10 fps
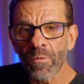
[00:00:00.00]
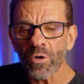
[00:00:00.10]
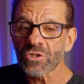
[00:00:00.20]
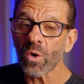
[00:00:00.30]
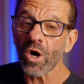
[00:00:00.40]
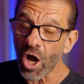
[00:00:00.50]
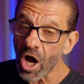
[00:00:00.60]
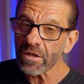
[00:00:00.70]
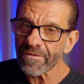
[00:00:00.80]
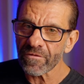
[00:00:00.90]
Most or
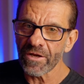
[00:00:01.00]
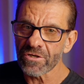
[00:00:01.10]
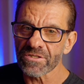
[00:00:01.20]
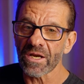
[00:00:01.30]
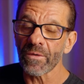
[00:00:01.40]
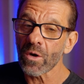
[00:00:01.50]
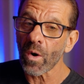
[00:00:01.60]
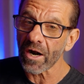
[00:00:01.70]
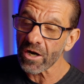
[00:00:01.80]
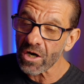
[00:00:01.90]
all of the features that
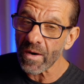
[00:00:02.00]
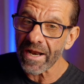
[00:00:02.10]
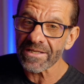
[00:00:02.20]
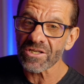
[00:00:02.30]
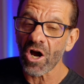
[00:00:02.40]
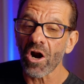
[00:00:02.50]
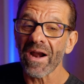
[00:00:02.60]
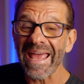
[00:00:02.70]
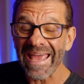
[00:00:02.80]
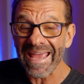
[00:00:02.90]
require credits
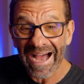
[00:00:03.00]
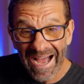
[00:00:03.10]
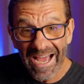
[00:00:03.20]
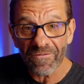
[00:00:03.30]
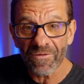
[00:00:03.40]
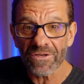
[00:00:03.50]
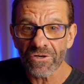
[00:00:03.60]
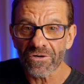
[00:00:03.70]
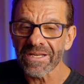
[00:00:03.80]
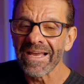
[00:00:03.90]
are AI
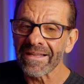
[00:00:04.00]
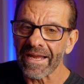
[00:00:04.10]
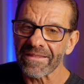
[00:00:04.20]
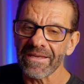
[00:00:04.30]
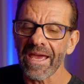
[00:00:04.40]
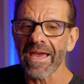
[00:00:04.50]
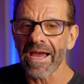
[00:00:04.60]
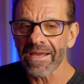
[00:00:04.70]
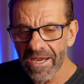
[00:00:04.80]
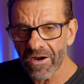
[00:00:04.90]
features like the
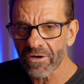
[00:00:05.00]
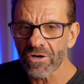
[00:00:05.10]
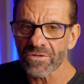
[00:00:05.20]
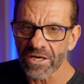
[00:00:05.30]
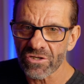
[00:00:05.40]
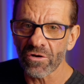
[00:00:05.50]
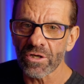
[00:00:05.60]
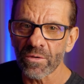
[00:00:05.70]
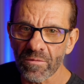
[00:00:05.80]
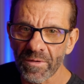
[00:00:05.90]
AI characters I showed
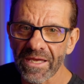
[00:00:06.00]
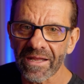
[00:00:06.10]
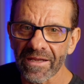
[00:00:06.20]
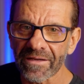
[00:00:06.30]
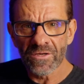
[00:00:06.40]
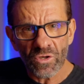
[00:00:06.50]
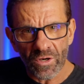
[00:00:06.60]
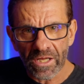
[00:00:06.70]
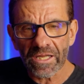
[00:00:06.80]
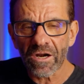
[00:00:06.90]
you in the beginning. So
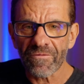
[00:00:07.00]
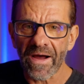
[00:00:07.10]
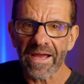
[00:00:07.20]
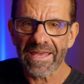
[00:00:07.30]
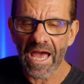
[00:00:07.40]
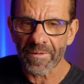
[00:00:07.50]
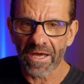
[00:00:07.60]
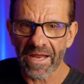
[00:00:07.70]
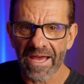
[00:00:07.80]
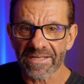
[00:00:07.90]
to clarify,
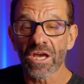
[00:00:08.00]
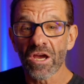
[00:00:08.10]
CapCut has